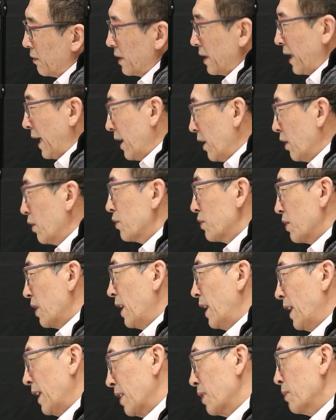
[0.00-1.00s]
that looks
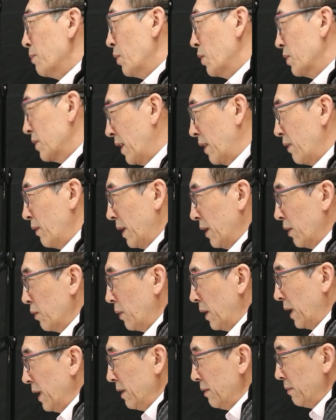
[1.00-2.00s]
like a more direct
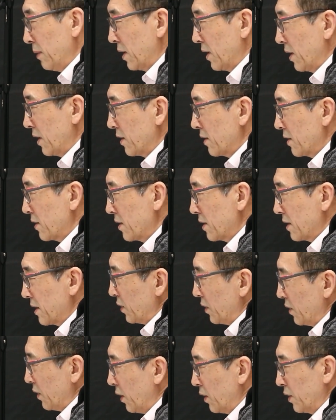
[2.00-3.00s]
way because
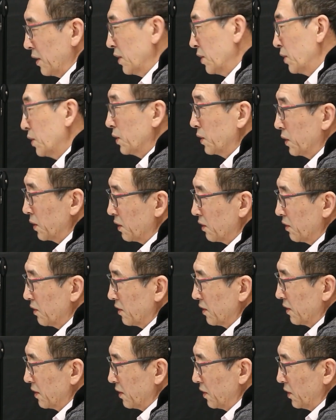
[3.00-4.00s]
you all need to
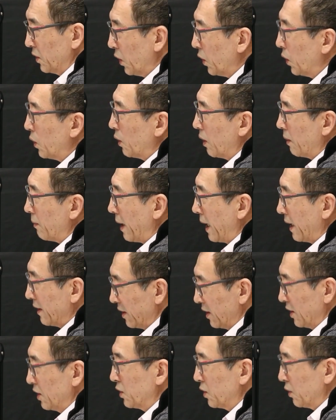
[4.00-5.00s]
know about
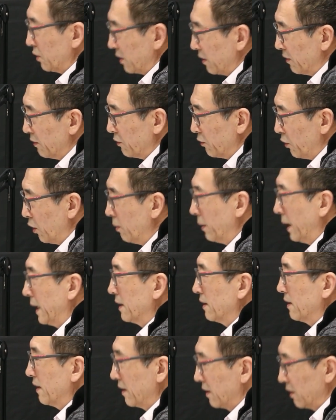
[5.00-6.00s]
these two different
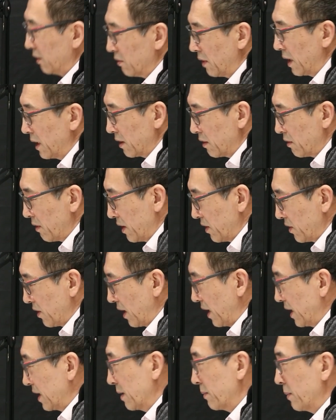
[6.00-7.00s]
formats. Then you write
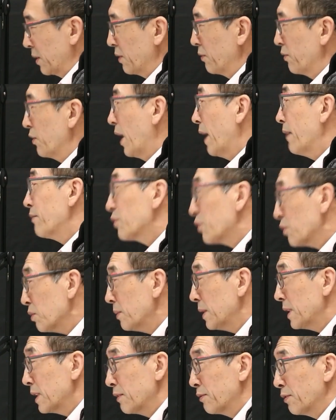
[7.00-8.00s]
translator. But if you have too
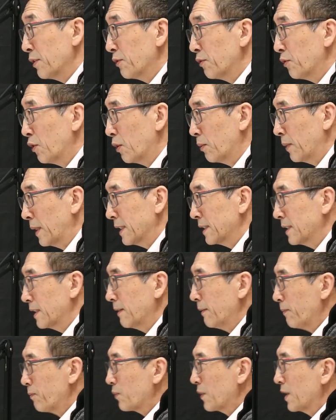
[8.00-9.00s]
many different formats,
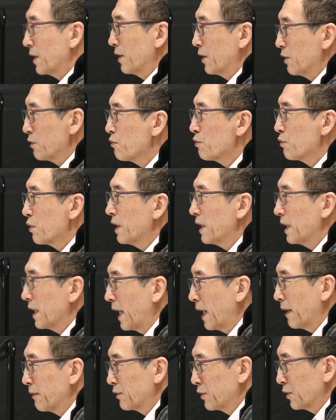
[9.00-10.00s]
then you really
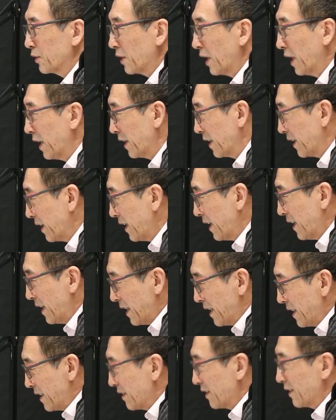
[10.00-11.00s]
have to,
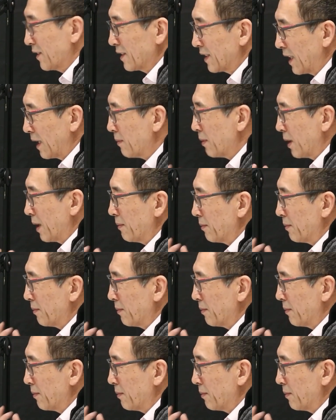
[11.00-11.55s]
double